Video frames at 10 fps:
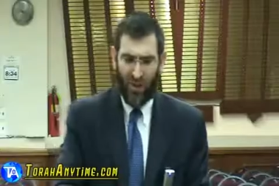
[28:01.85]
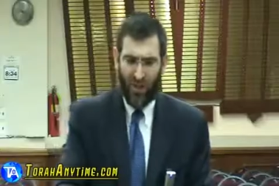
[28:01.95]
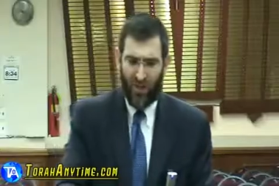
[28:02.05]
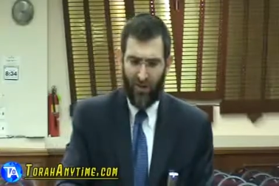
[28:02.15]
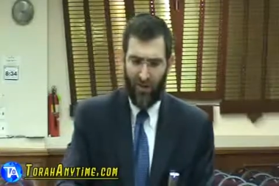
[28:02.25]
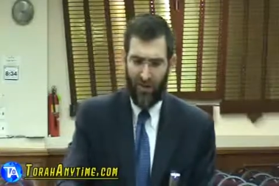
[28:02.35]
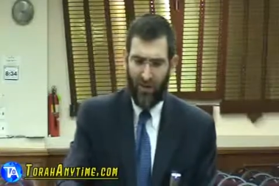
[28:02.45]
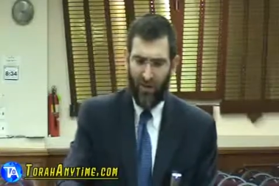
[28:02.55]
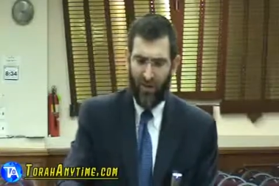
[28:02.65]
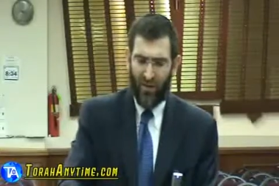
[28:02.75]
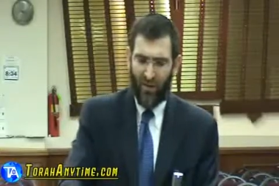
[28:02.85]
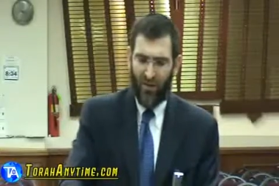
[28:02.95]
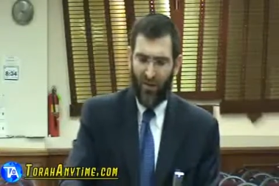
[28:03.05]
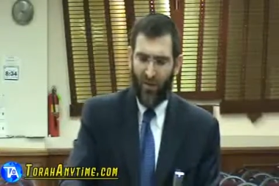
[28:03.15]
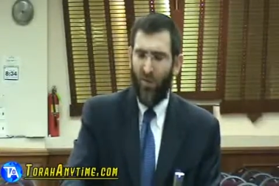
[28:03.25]
called Hillel?
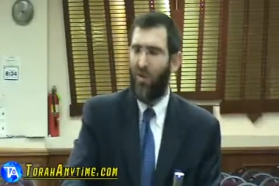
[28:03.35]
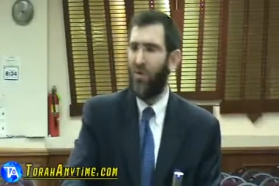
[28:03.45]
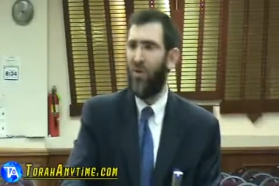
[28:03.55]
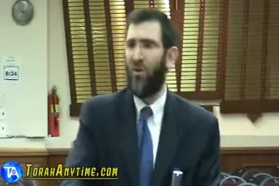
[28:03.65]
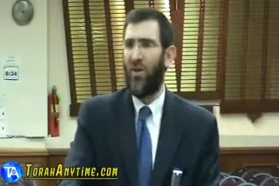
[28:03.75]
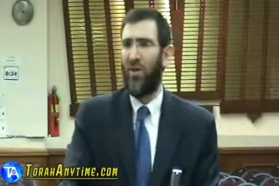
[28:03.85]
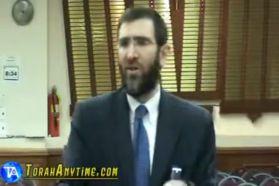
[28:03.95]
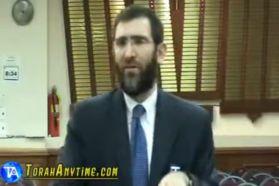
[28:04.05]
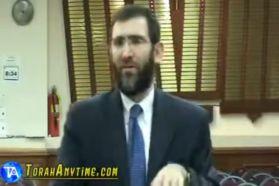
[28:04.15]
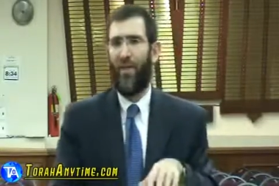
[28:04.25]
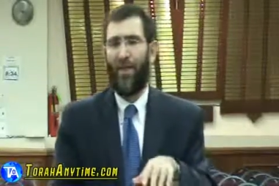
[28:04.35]
Who here is called Hillel?